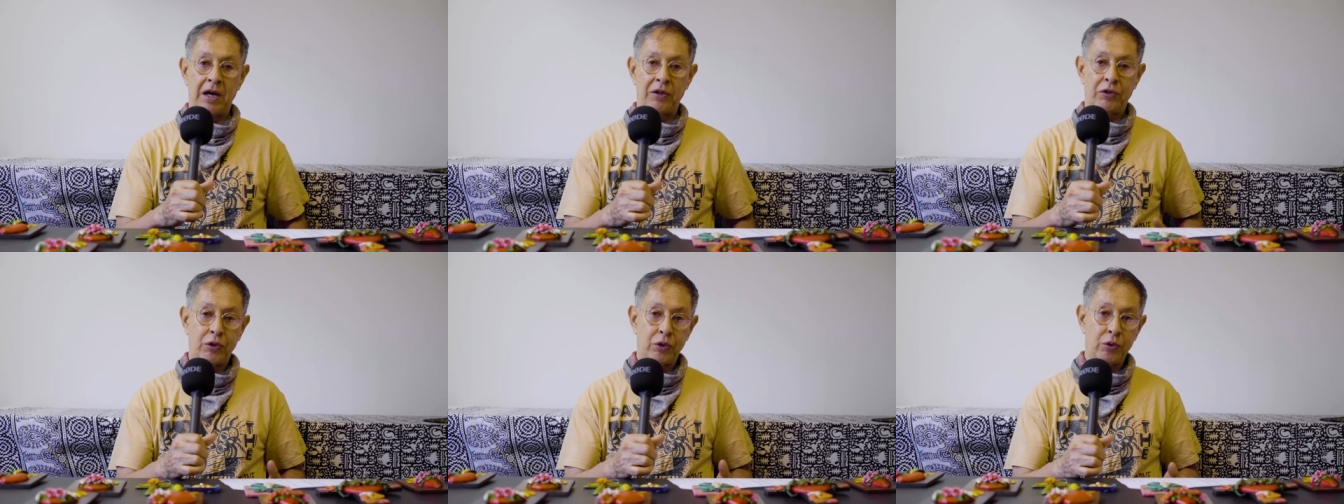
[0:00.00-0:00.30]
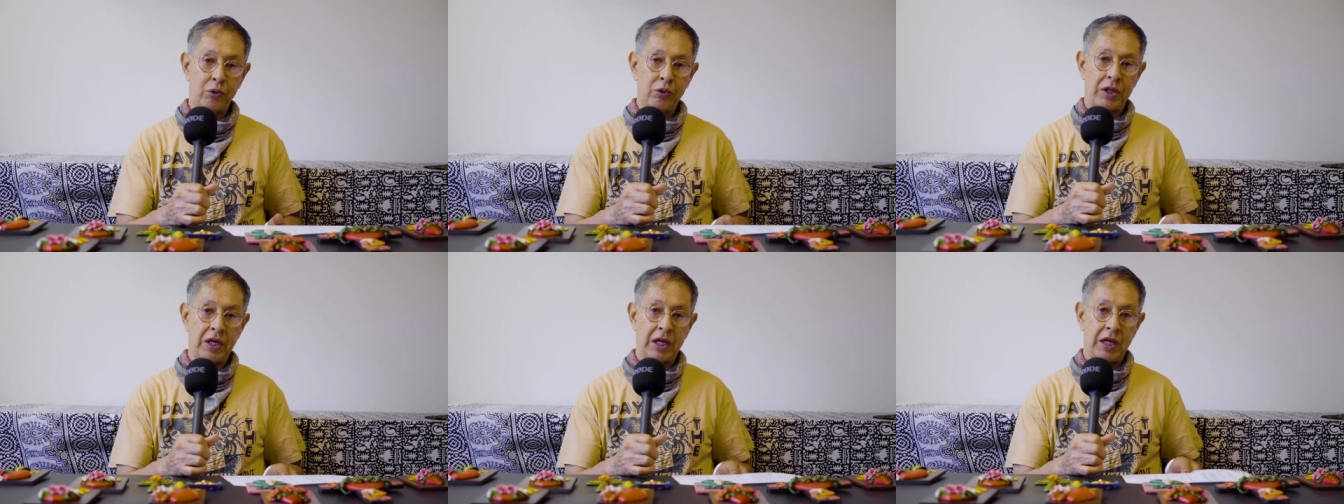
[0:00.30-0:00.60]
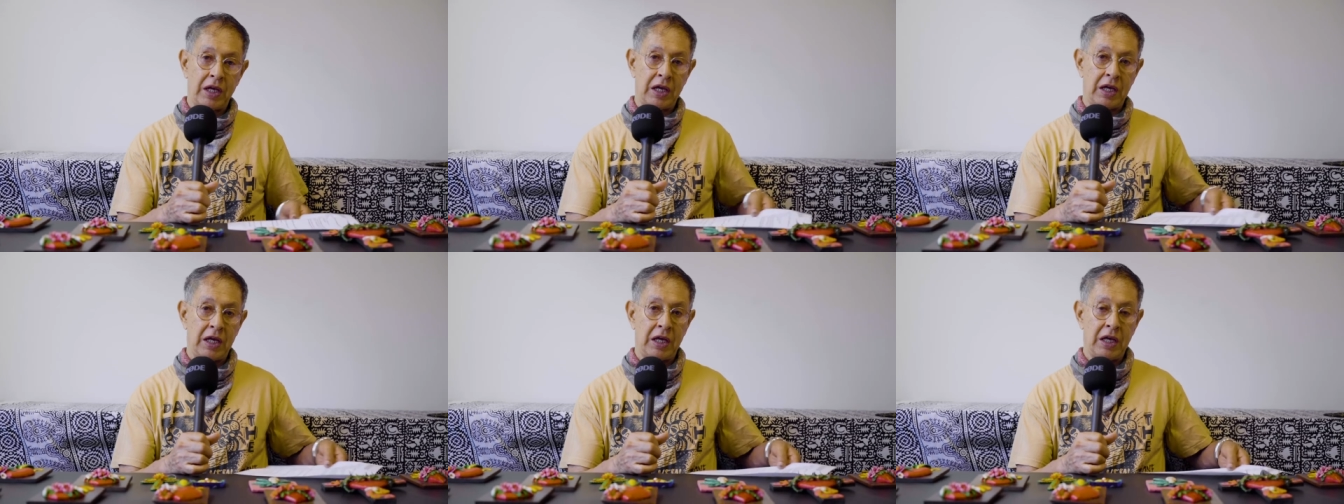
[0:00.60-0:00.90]
through
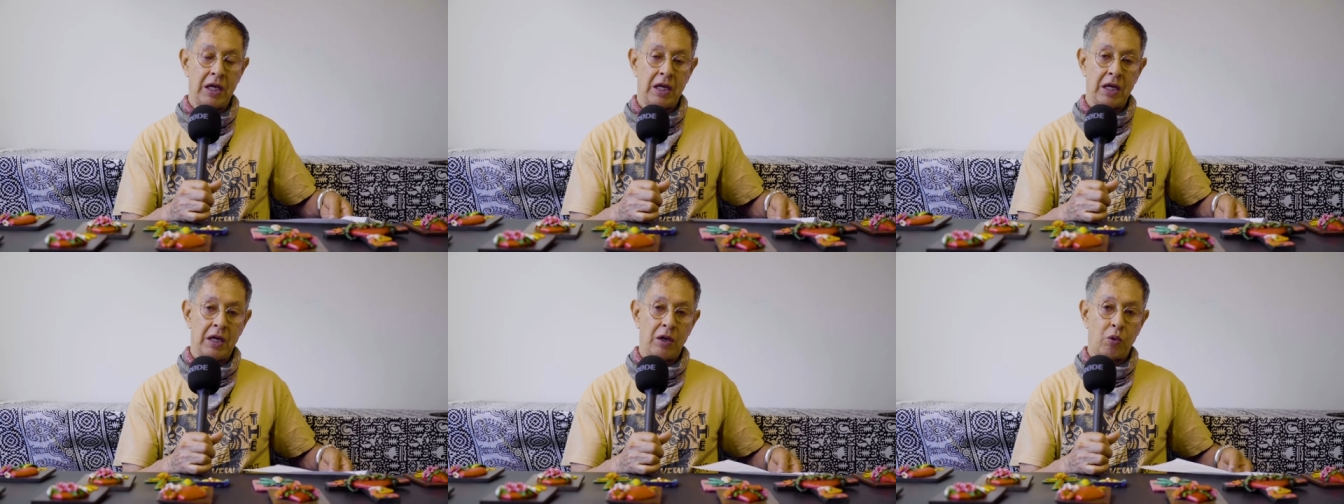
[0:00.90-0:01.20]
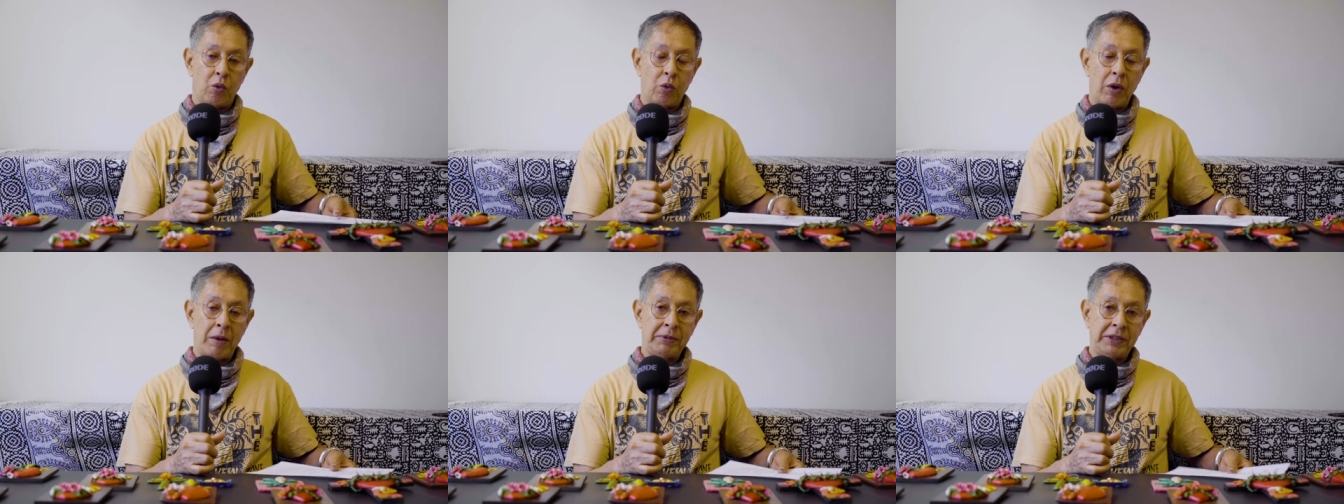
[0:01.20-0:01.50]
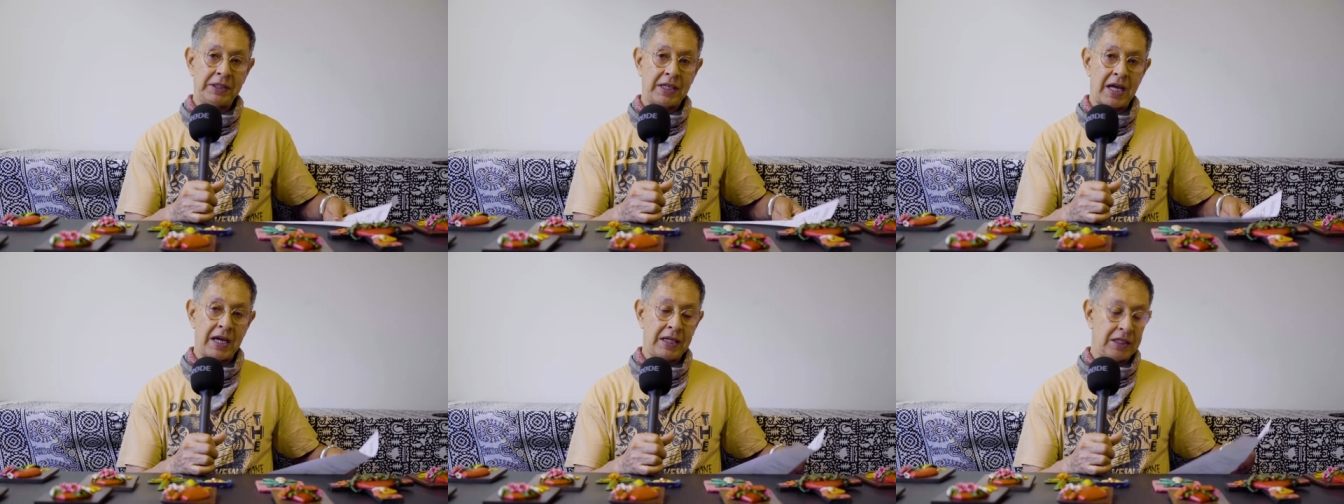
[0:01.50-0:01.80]
the
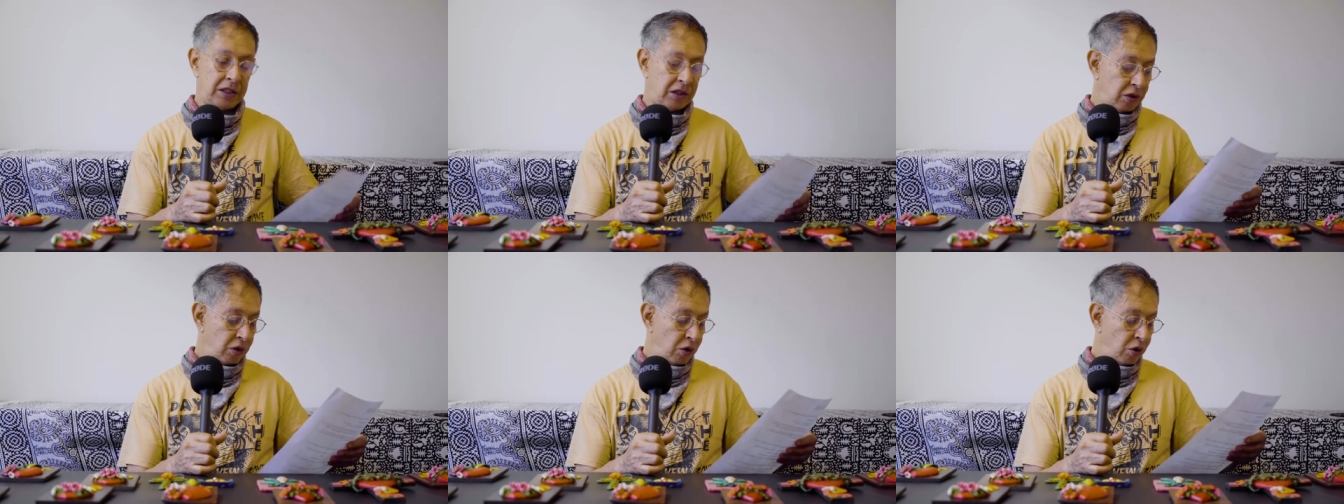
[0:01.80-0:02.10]
website